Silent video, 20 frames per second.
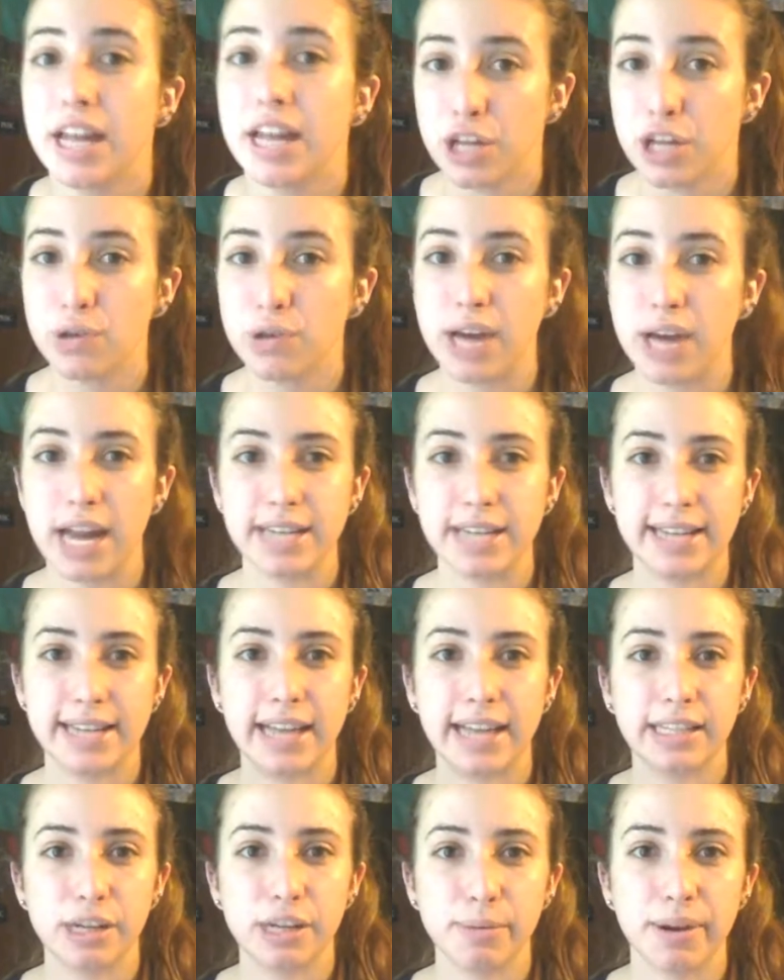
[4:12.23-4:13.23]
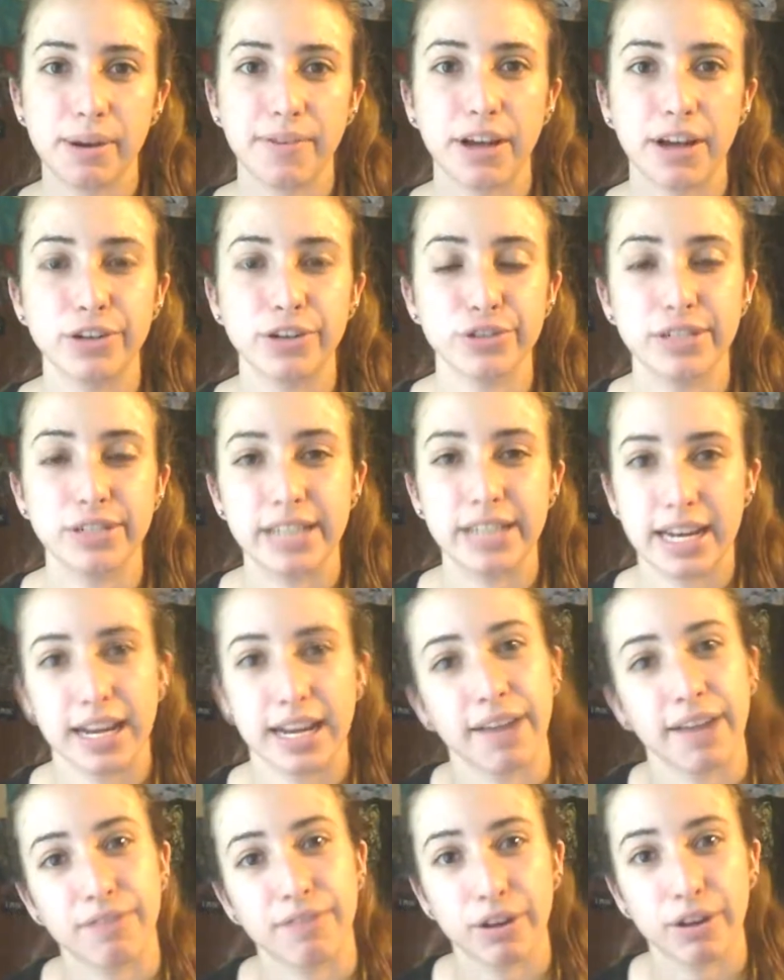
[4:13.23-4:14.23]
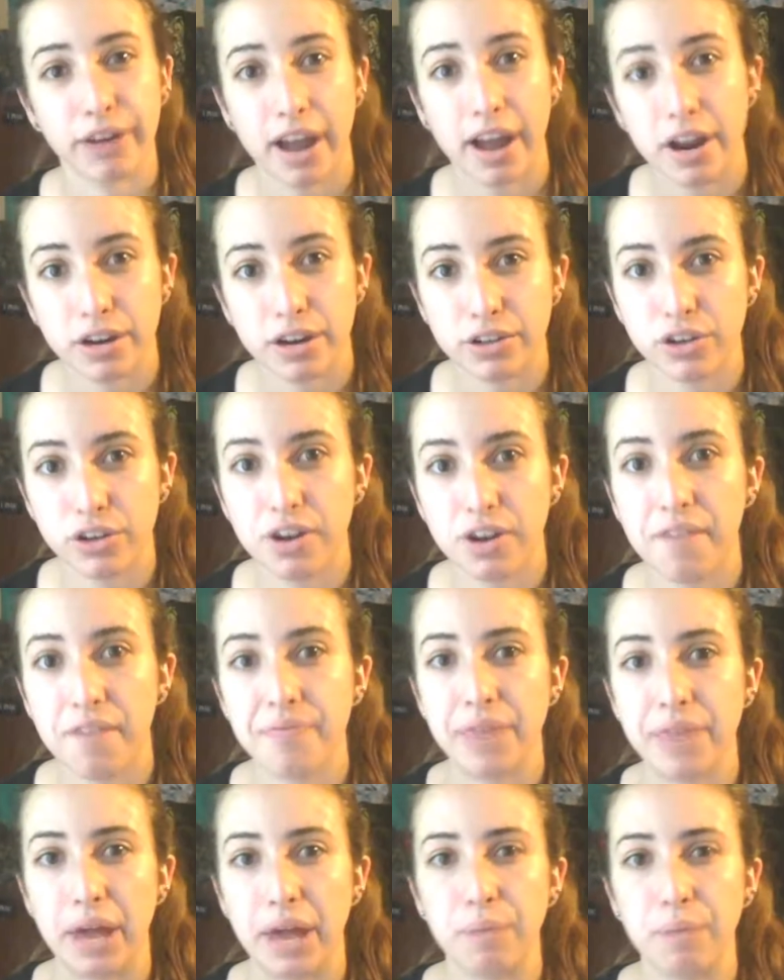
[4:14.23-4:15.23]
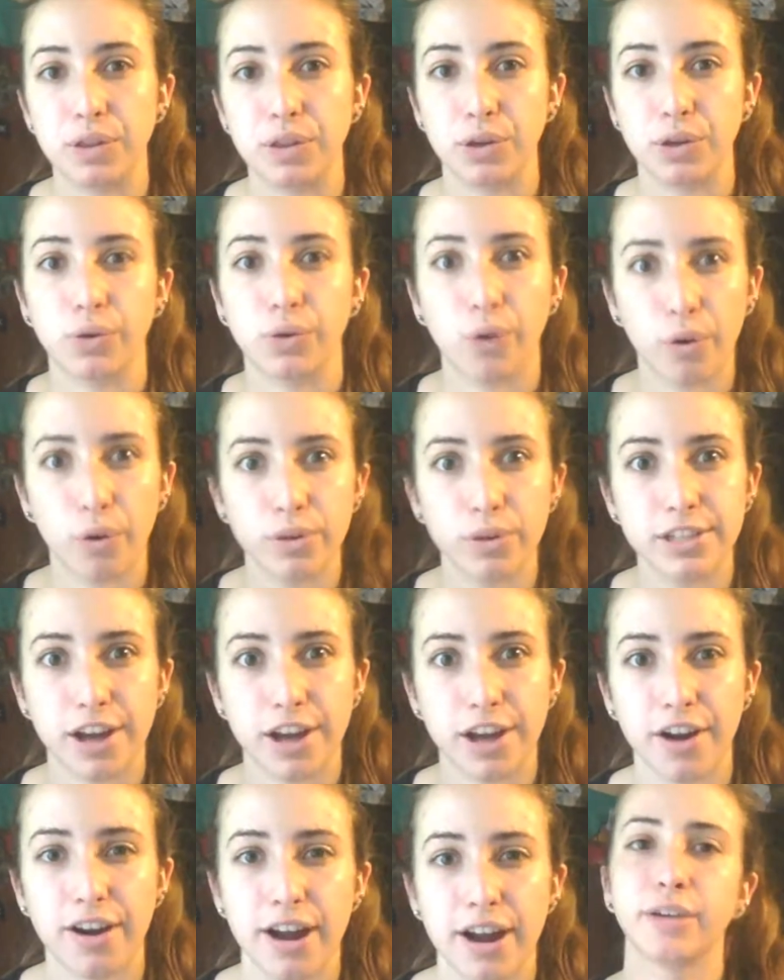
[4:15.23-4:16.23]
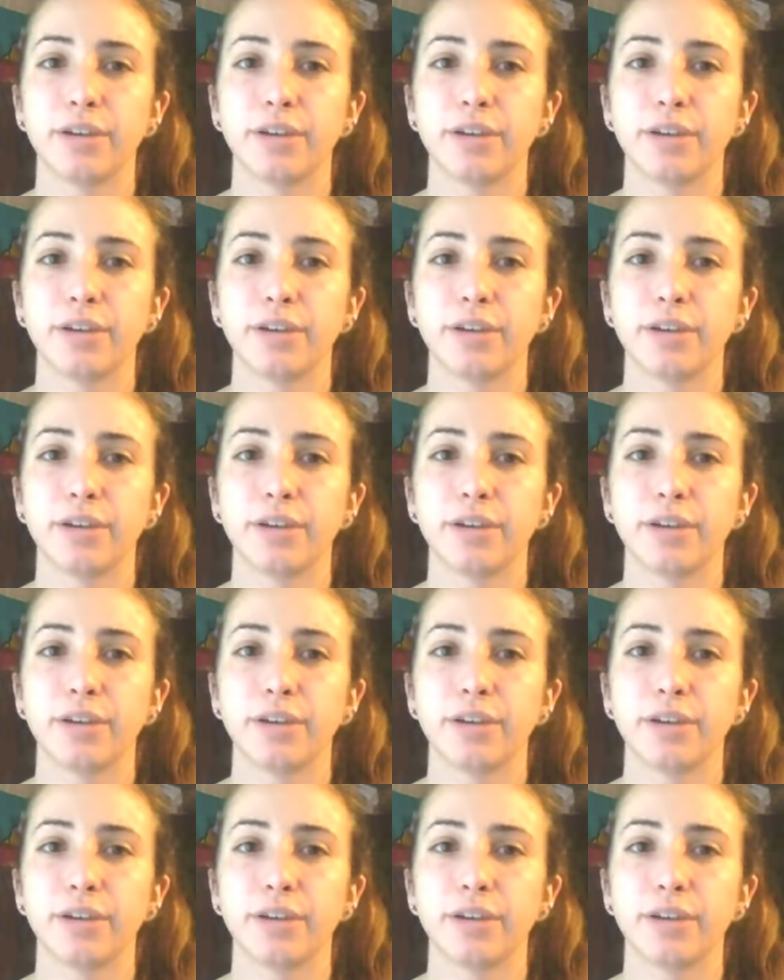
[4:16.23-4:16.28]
You get a little bit of understanding of their character and what their goals are.